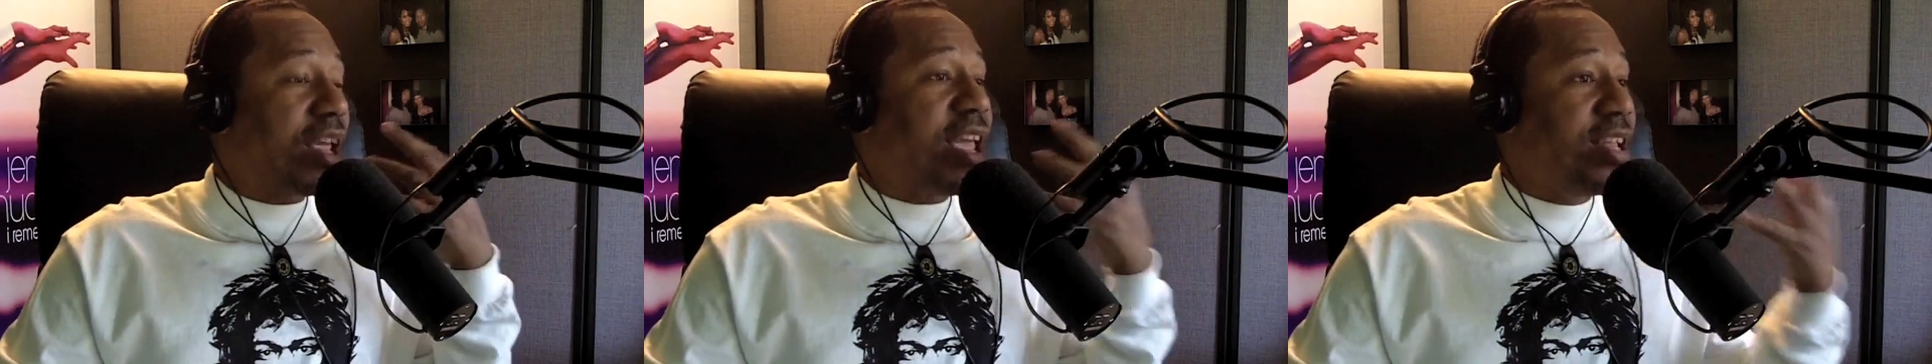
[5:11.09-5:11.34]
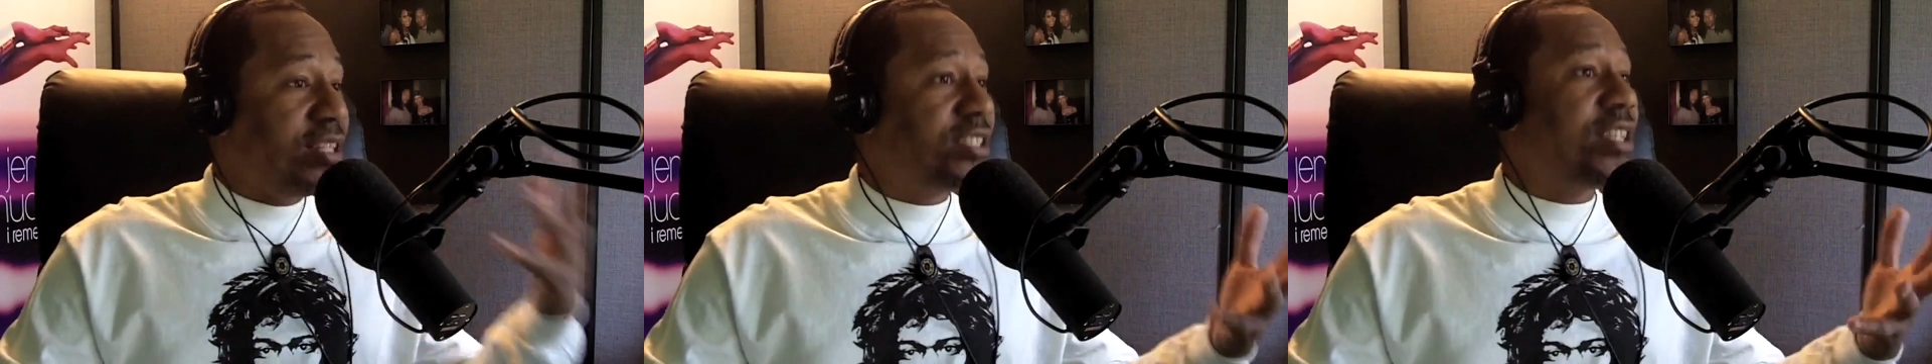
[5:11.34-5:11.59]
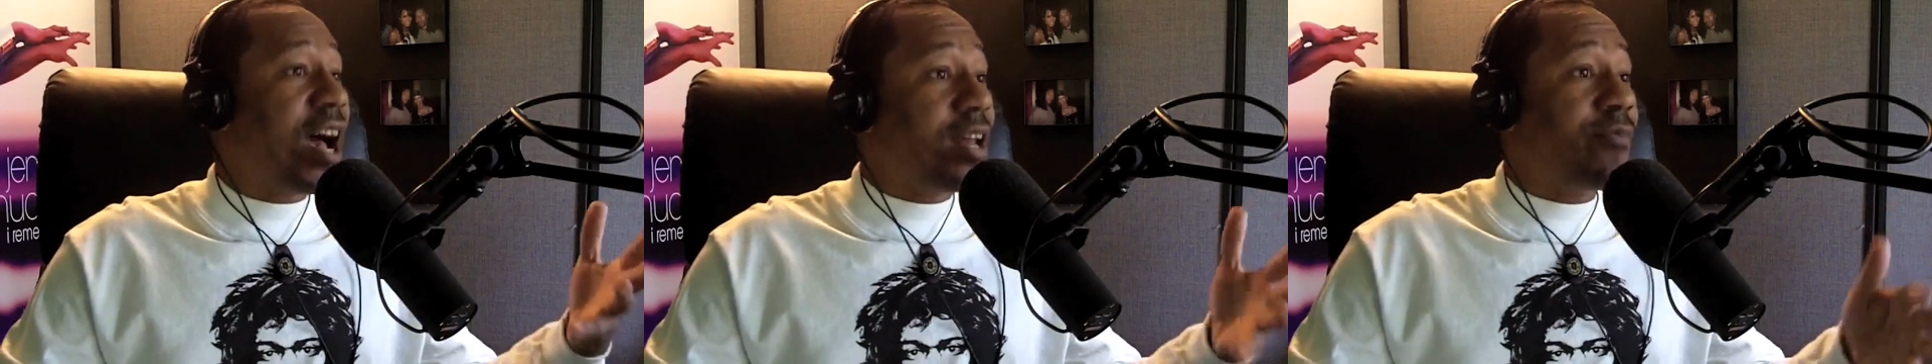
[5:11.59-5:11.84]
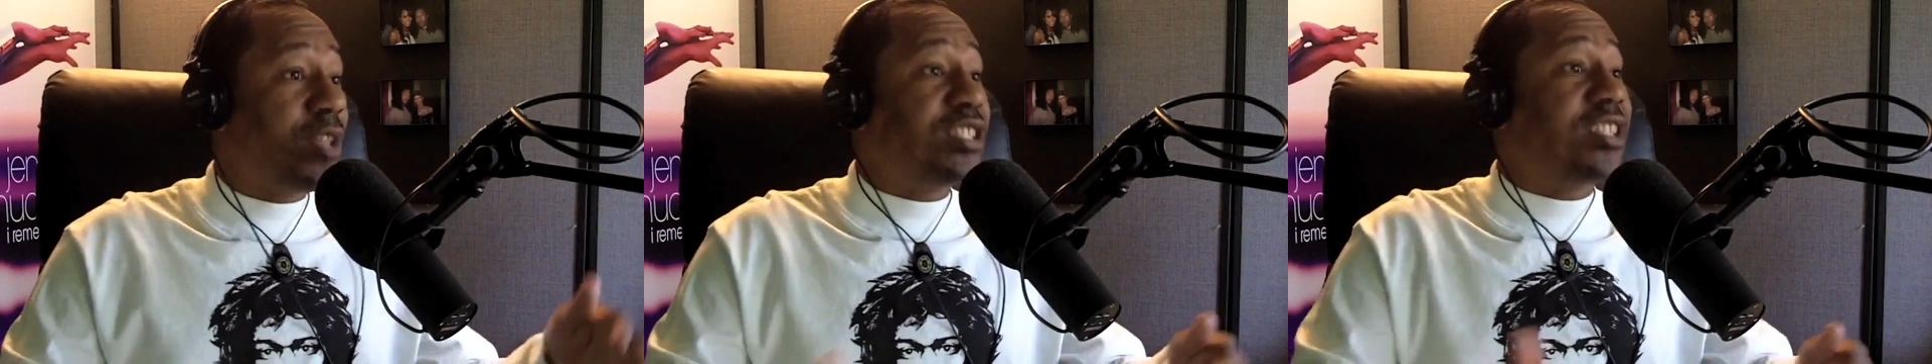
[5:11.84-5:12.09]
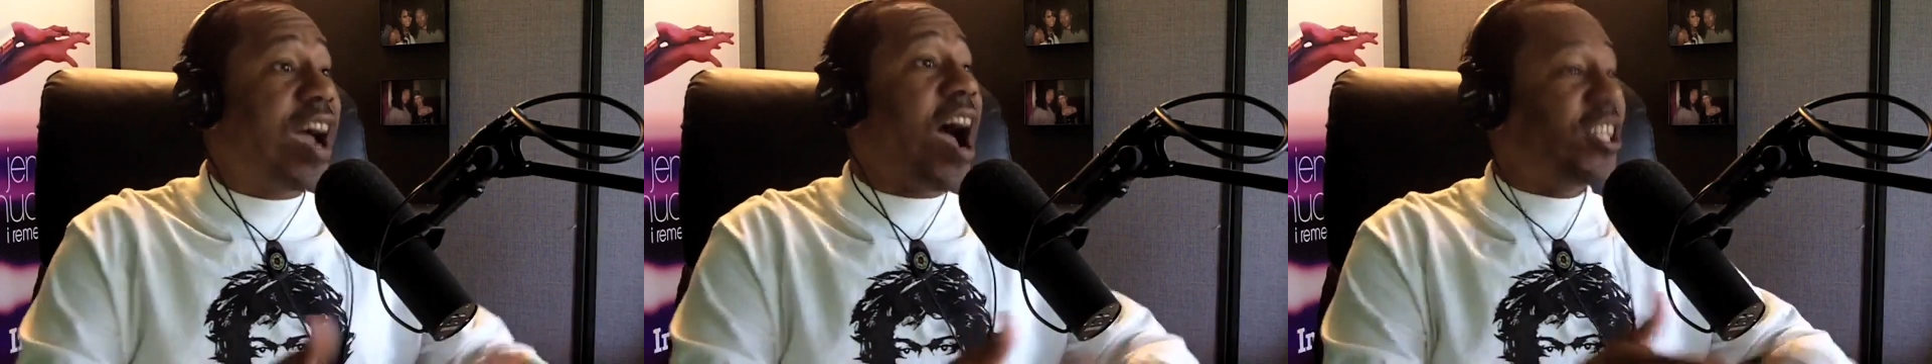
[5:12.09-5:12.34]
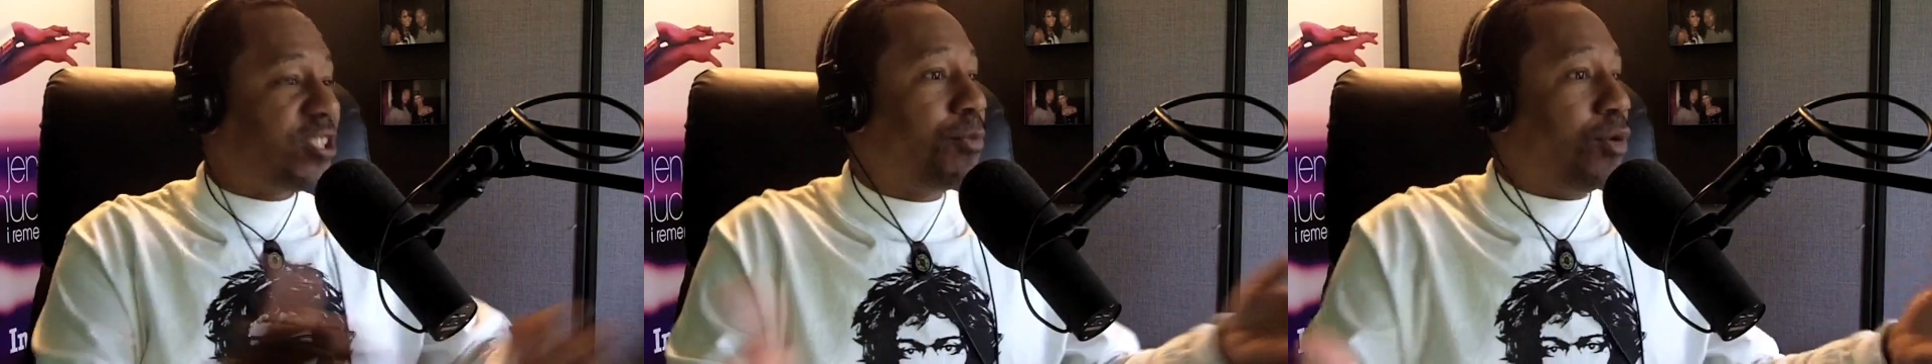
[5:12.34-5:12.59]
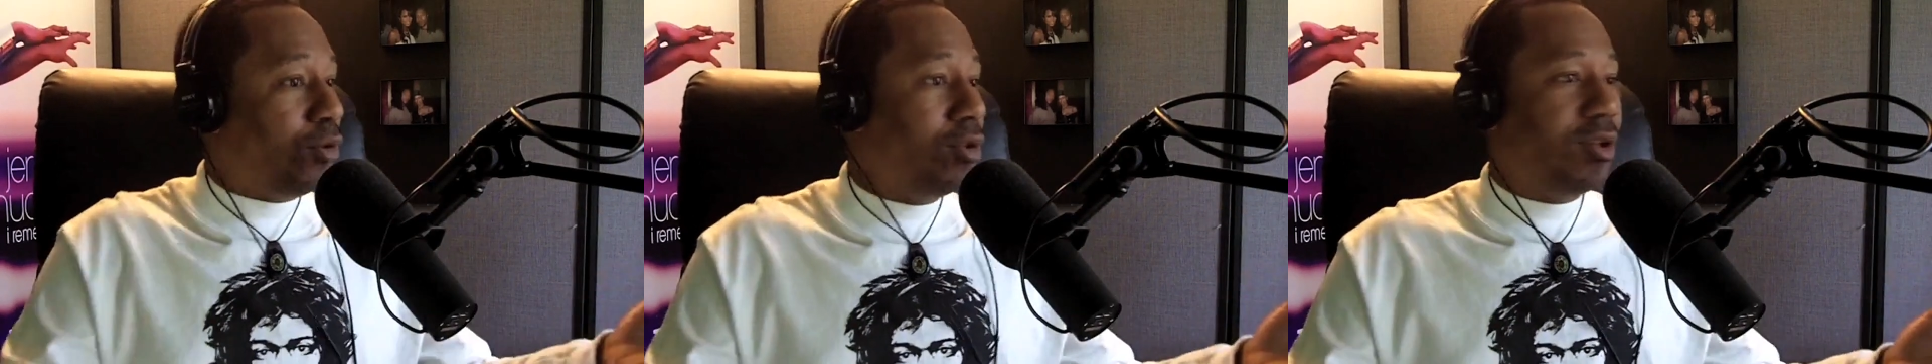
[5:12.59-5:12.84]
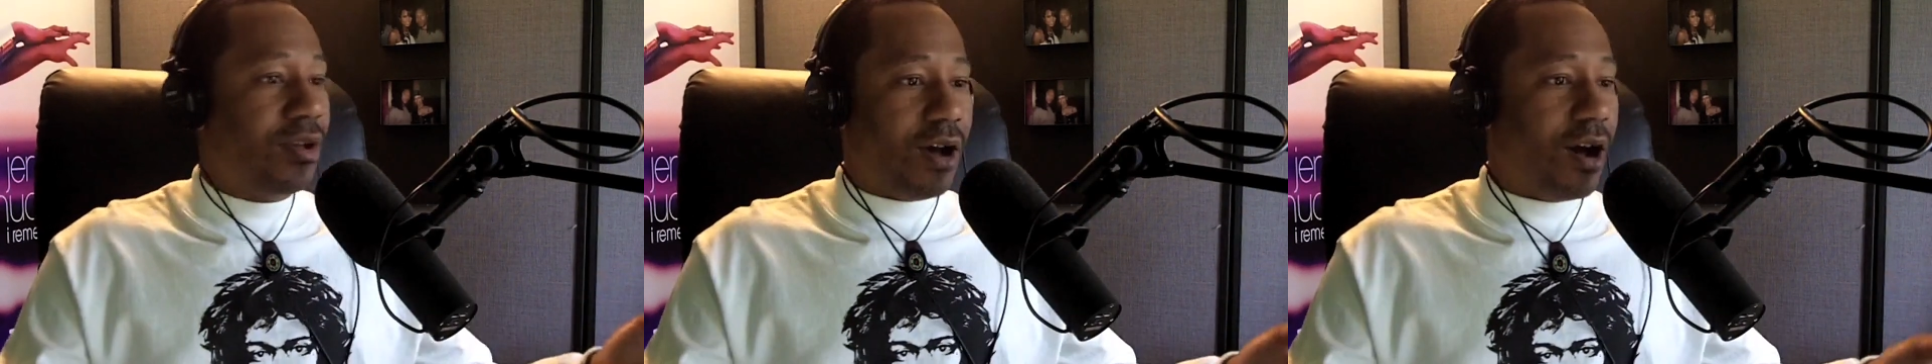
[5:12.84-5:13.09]
inside of this gospel
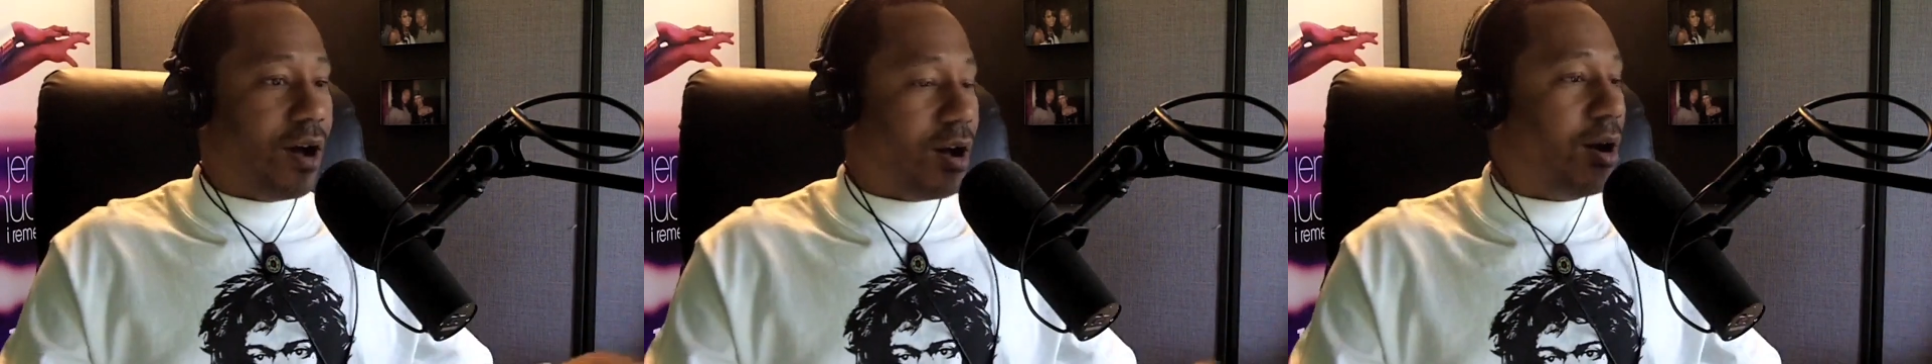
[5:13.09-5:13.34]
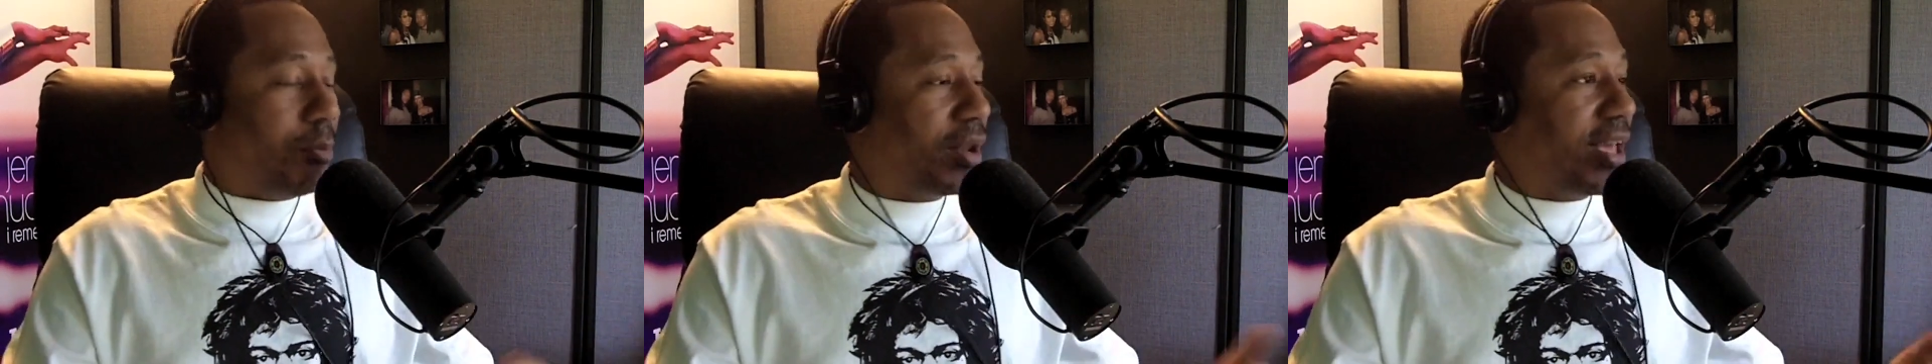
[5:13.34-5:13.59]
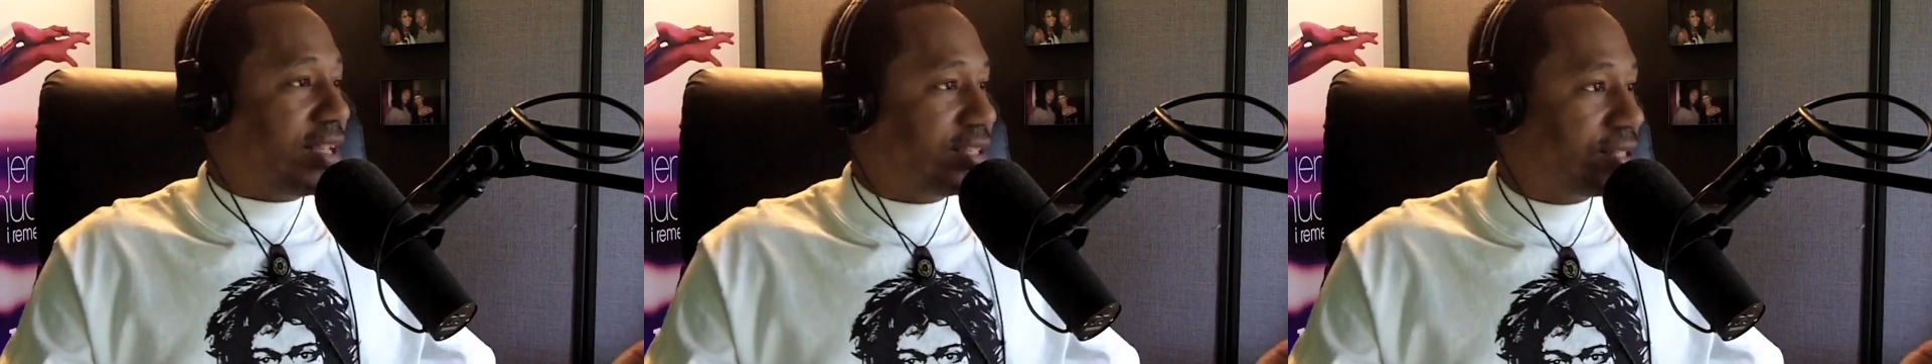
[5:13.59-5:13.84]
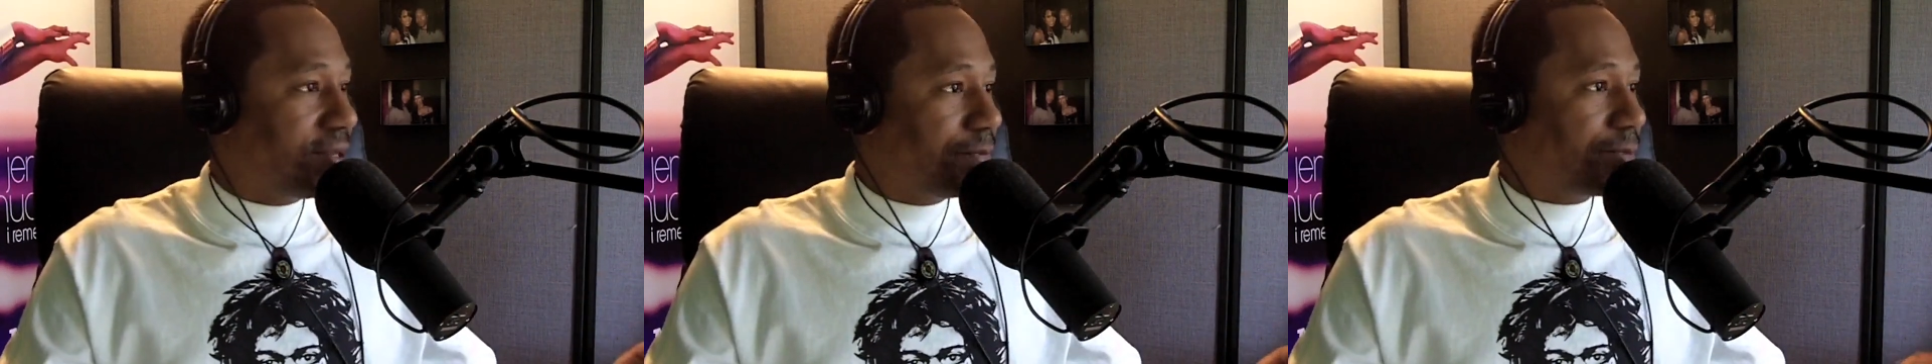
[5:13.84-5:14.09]
place.